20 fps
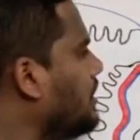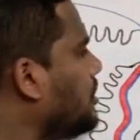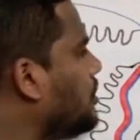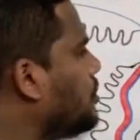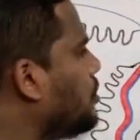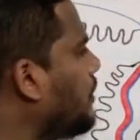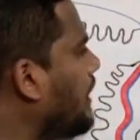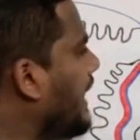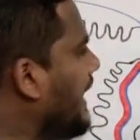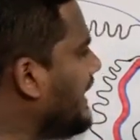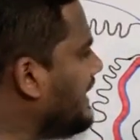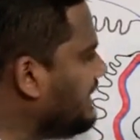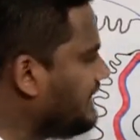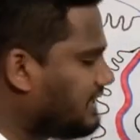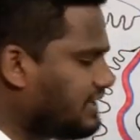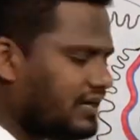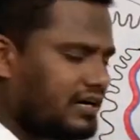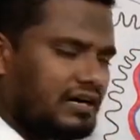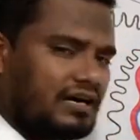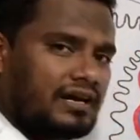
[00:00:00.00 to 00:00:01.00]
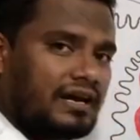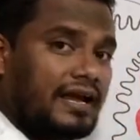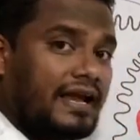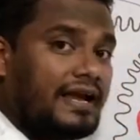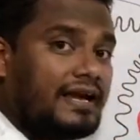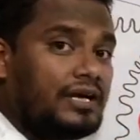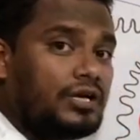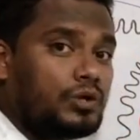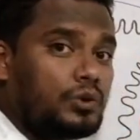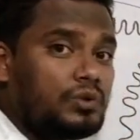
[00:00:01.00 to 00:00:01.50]
to enter
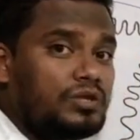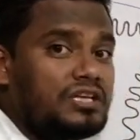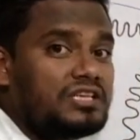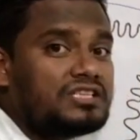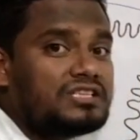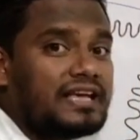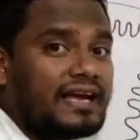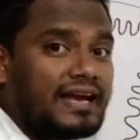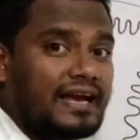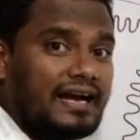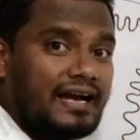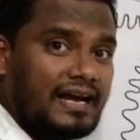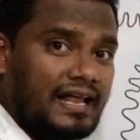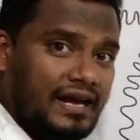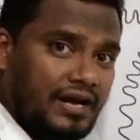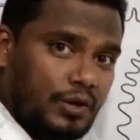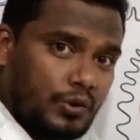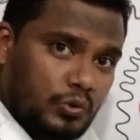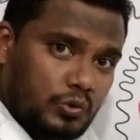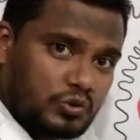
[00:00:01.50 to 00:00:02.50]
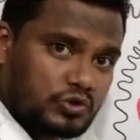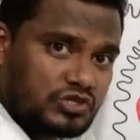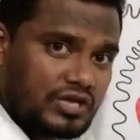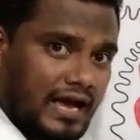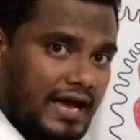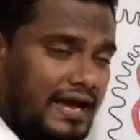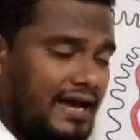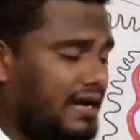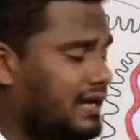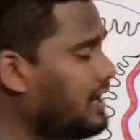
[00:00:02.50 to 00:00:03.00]
into the secondary
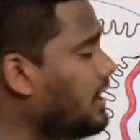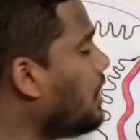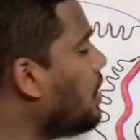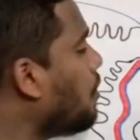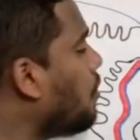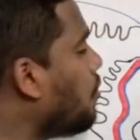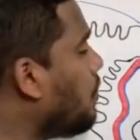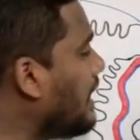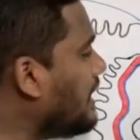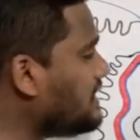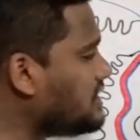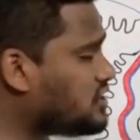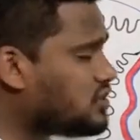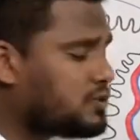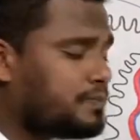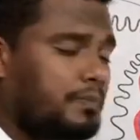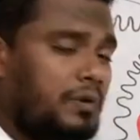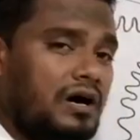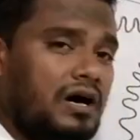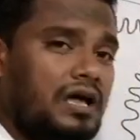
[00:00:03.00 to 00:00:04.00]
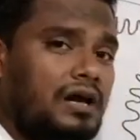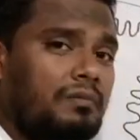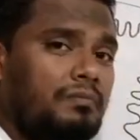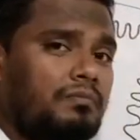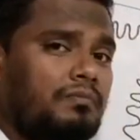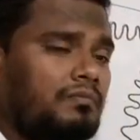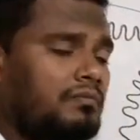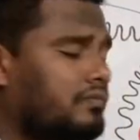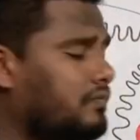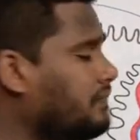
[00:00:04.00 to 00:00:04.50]
oocyte. One
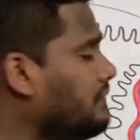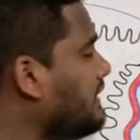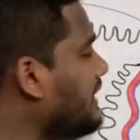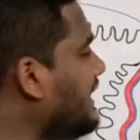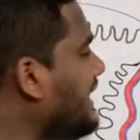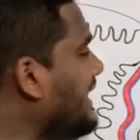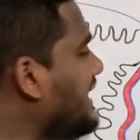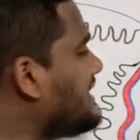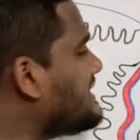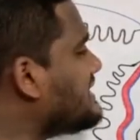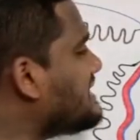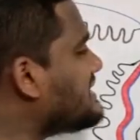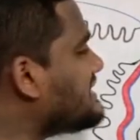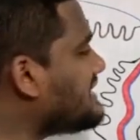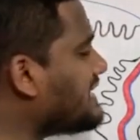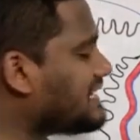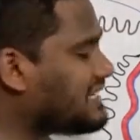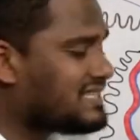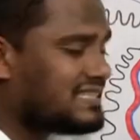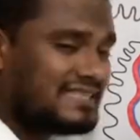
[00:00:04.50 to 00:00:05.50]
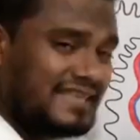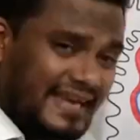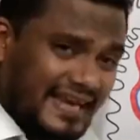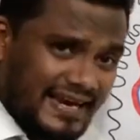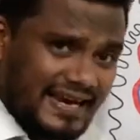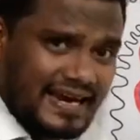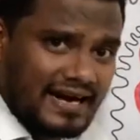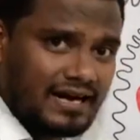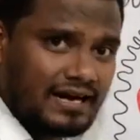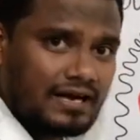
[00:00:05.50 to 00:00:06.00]
sperm is
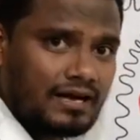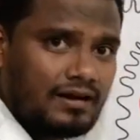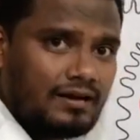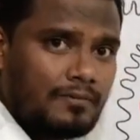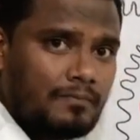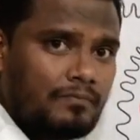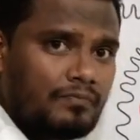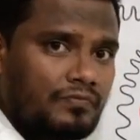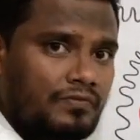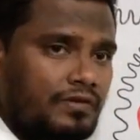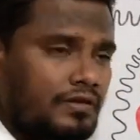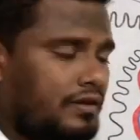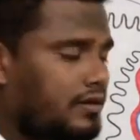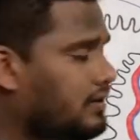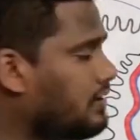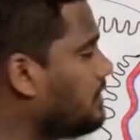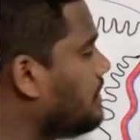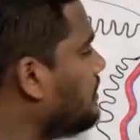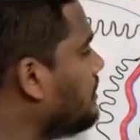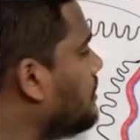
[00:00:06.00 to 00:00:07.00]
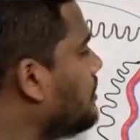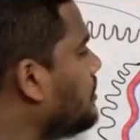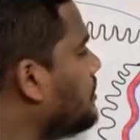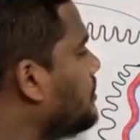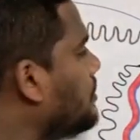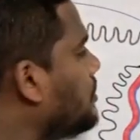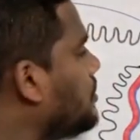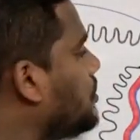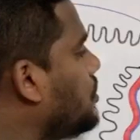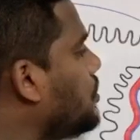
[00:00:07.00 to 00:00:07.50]
succeeded
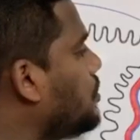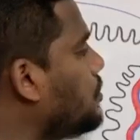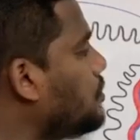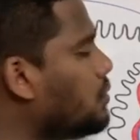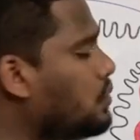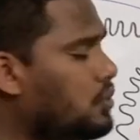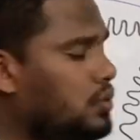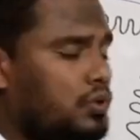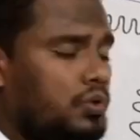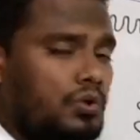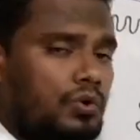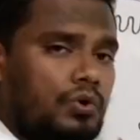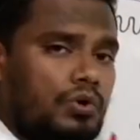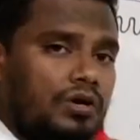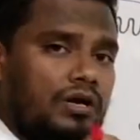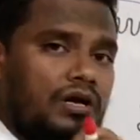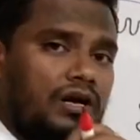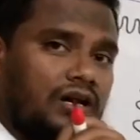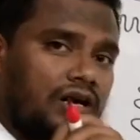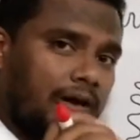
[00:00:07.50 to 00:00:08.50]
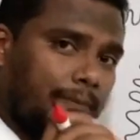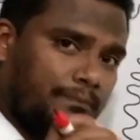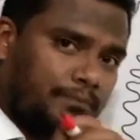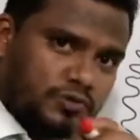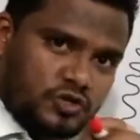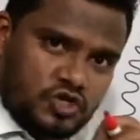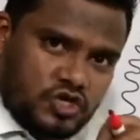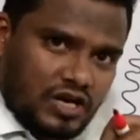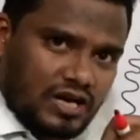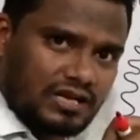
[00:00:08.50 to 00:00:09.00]
to
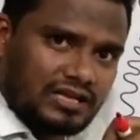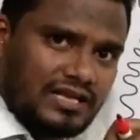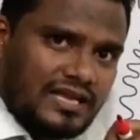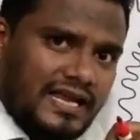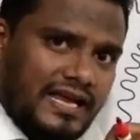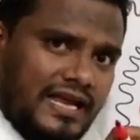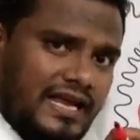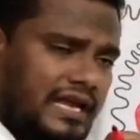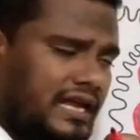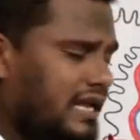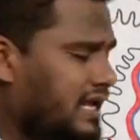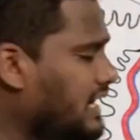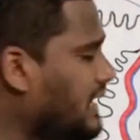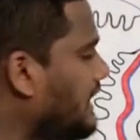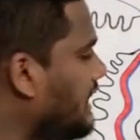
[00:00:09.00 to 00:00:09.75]
rupture the